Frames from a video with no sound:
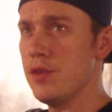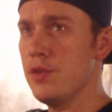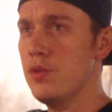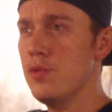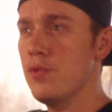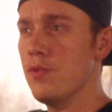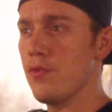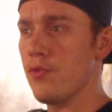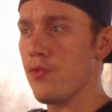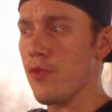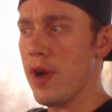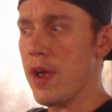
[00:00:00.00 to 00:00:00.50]

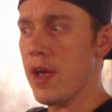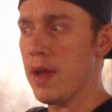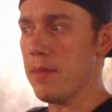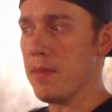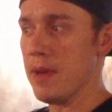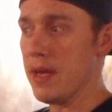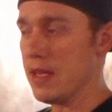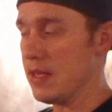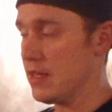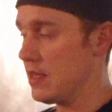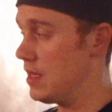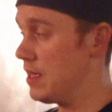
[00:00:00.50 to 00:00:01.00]
2 frame,
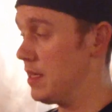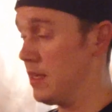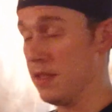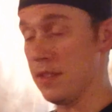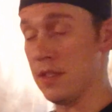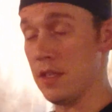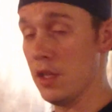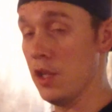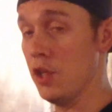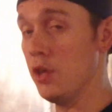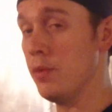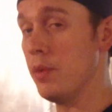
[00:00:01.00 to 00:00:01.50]
and
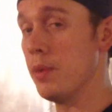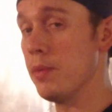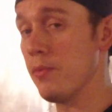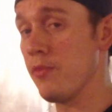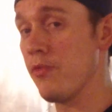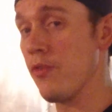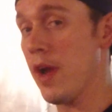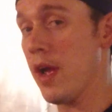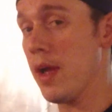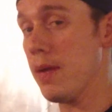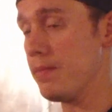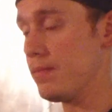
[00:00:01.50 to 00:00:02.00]
it's aluminum
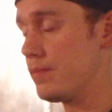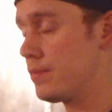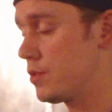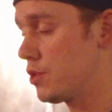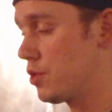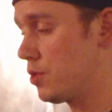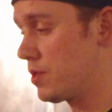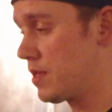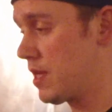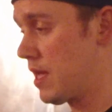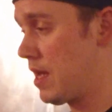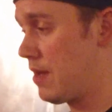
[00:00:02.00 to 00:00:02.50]
frame,
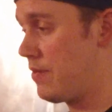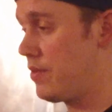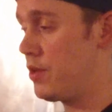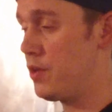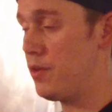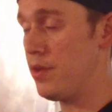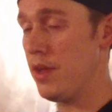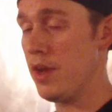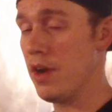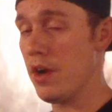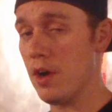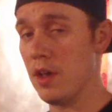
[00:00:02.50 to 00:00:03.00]
so it's heavy
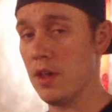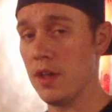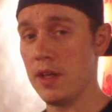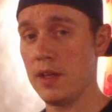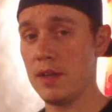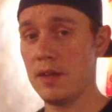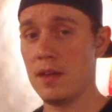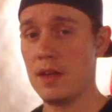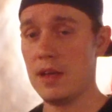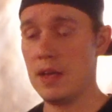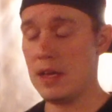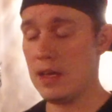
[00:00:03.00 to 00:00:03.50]
duty
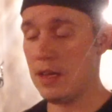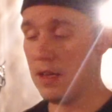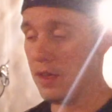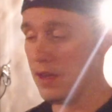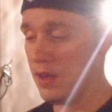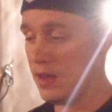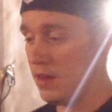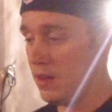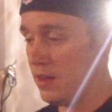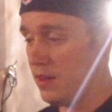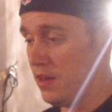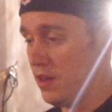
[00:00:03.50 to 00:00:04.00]
hauling.
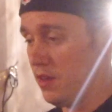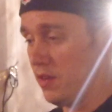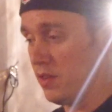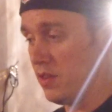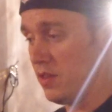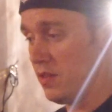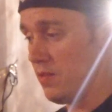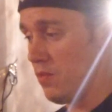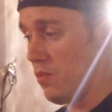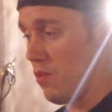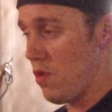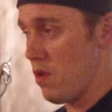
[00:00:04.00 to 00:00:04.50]
You know,
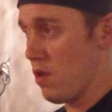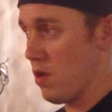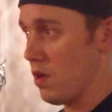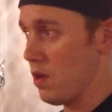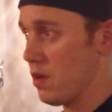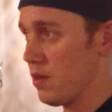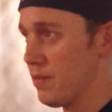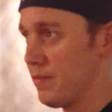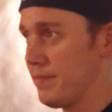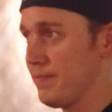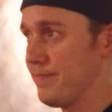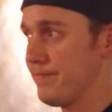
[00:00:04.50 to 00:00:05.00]
it's a
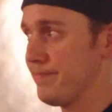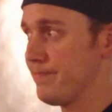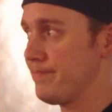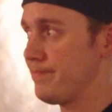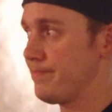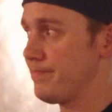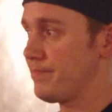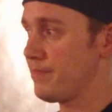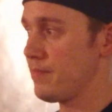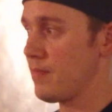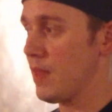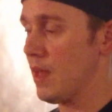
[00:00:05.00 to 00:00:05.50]
more,
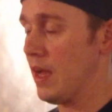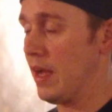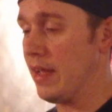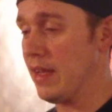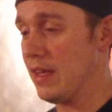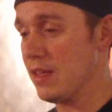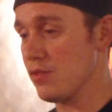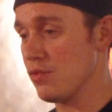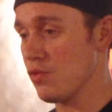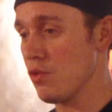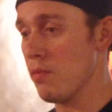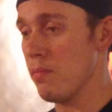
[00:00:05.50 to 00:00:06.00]
I
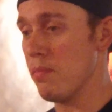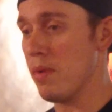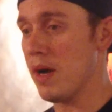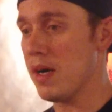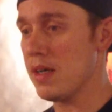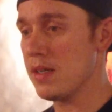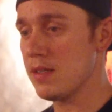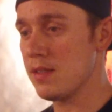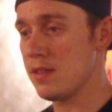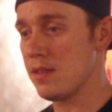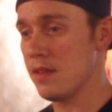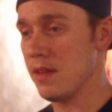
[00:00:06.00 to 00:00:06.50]
guess,
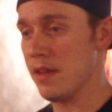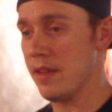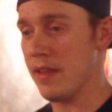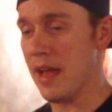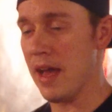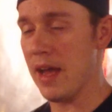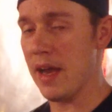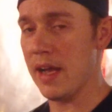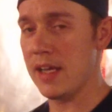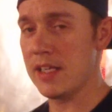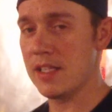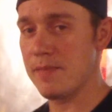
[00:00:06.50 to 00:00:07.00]
robust in
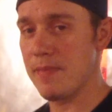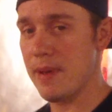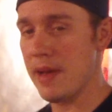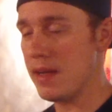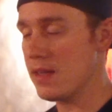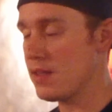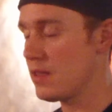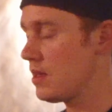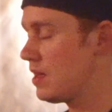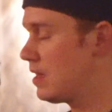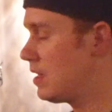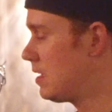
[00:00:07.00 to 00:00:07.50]
that
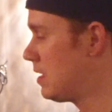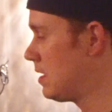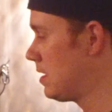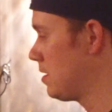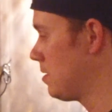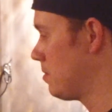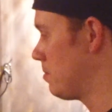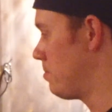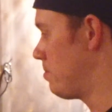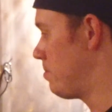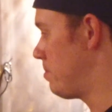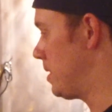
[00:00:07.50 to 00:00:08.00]
aspect,
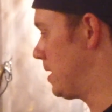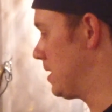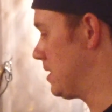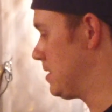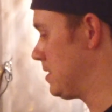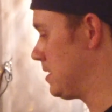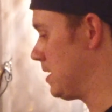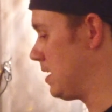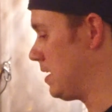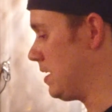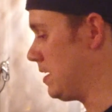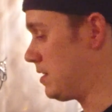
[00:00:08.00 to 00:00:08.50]
but
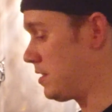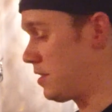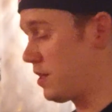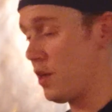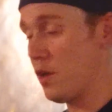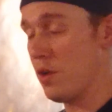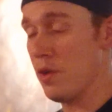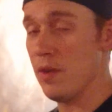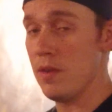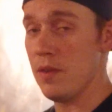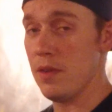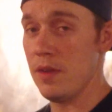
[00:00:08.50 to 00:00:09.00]
it's
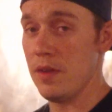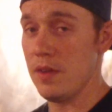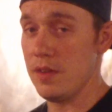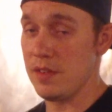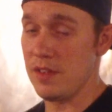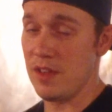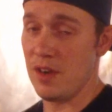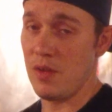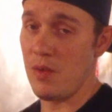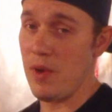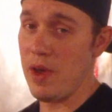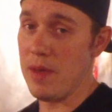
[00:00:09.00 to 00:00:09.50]

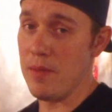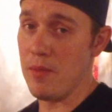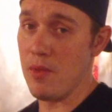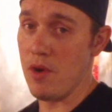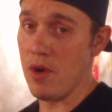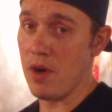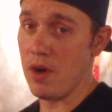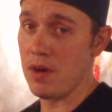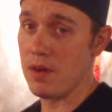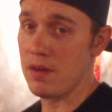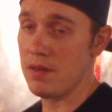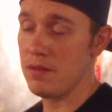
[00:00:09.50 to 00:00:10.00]
gonna weigh
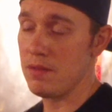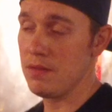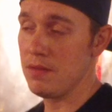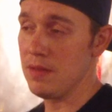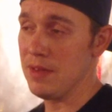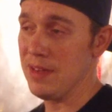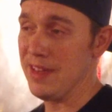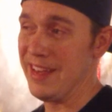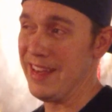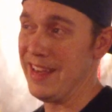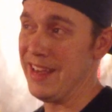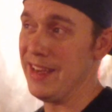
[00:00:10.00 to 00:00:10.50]
more.
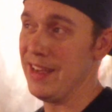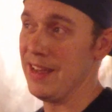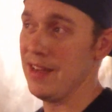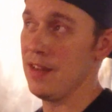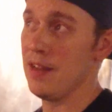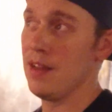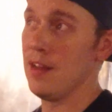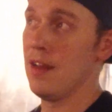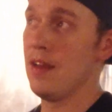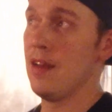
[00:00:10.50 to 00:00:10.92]
And